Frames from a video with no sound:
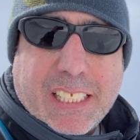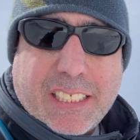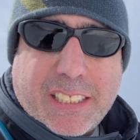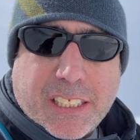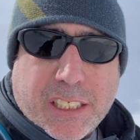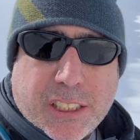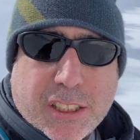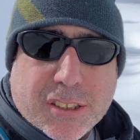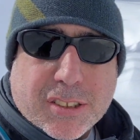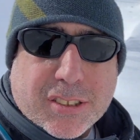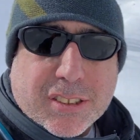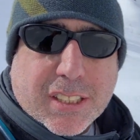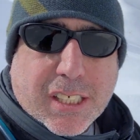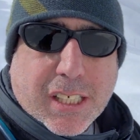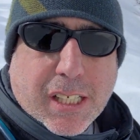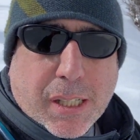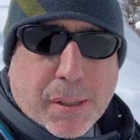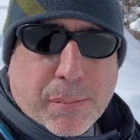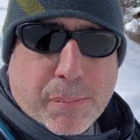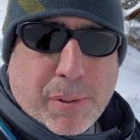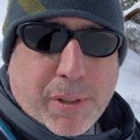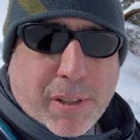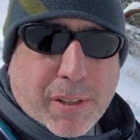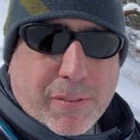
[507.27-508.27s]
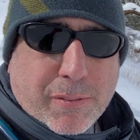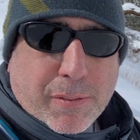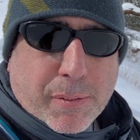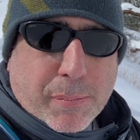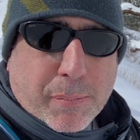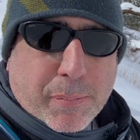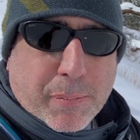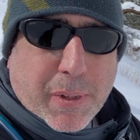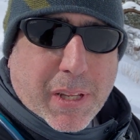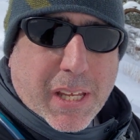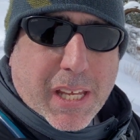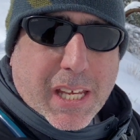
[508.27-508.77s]
did just come
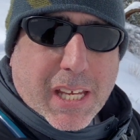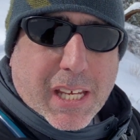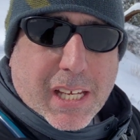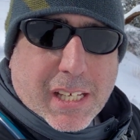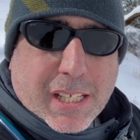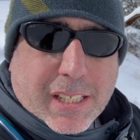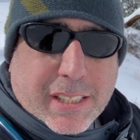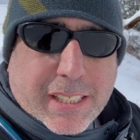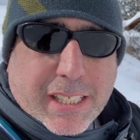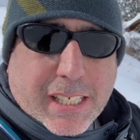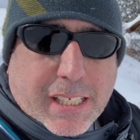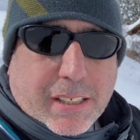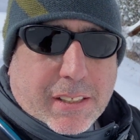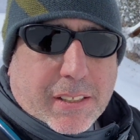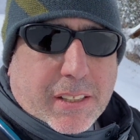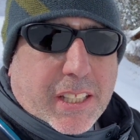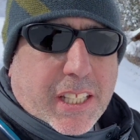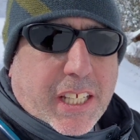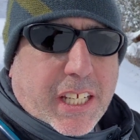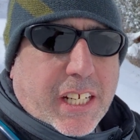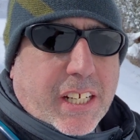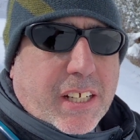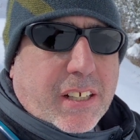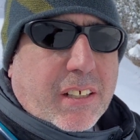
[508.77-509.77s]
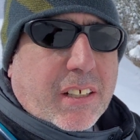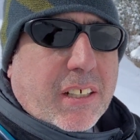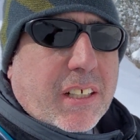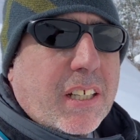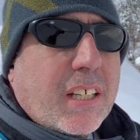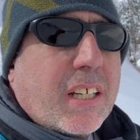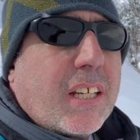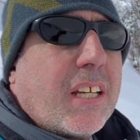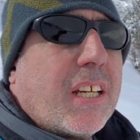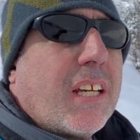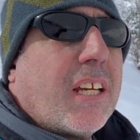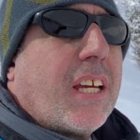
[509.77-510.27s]
from down there,
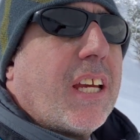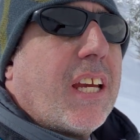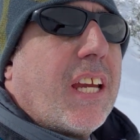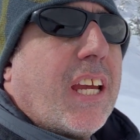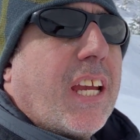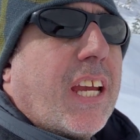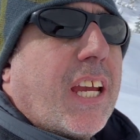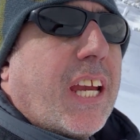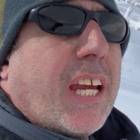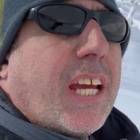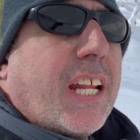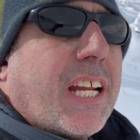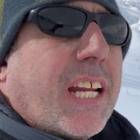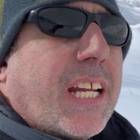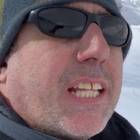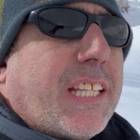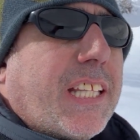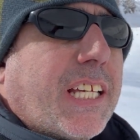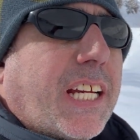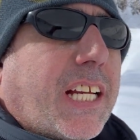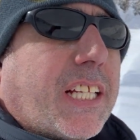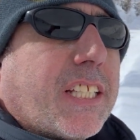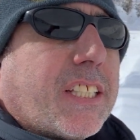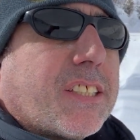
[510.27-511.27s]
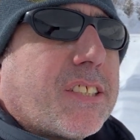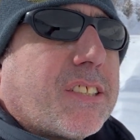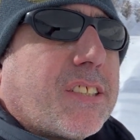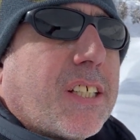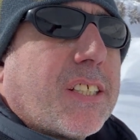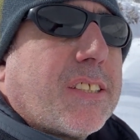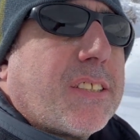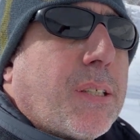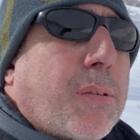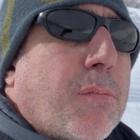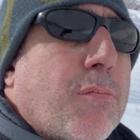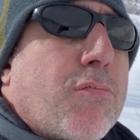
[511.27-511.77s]
and I think I just saw
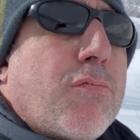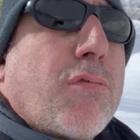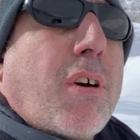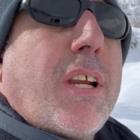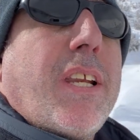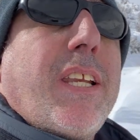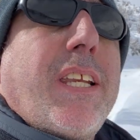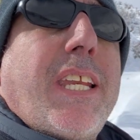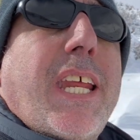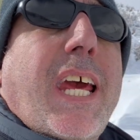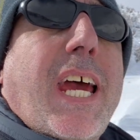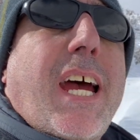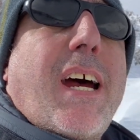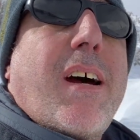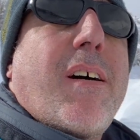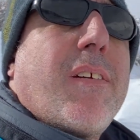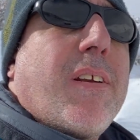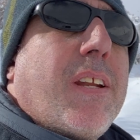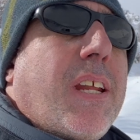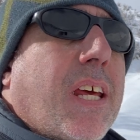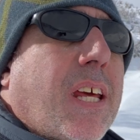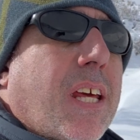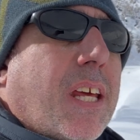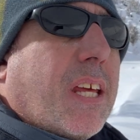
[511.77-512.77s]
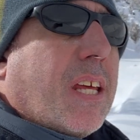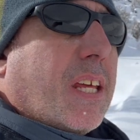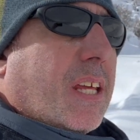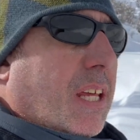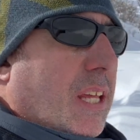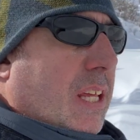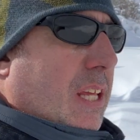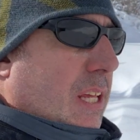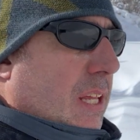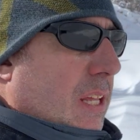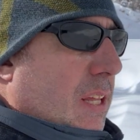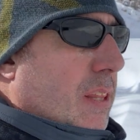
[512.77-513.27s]
something run down
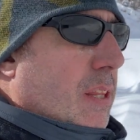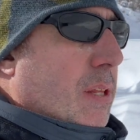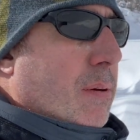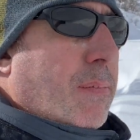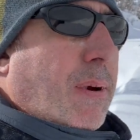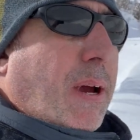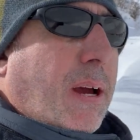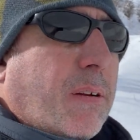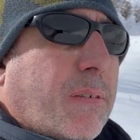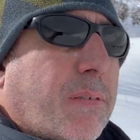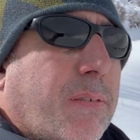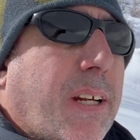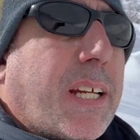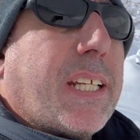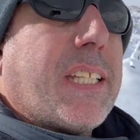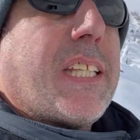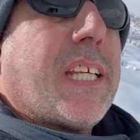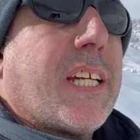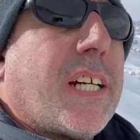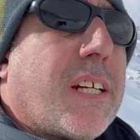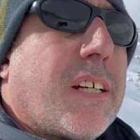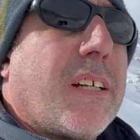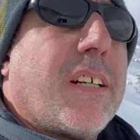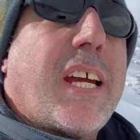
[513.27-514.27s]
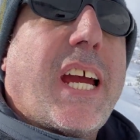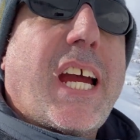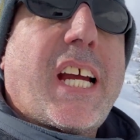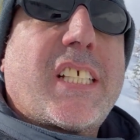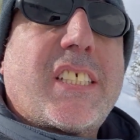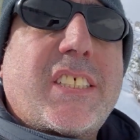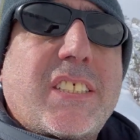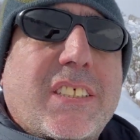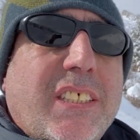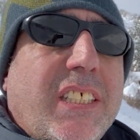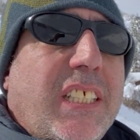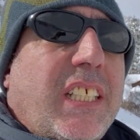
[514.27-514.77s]
the mountain right there,
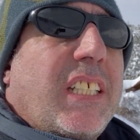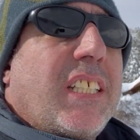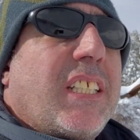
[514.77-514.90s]
actually.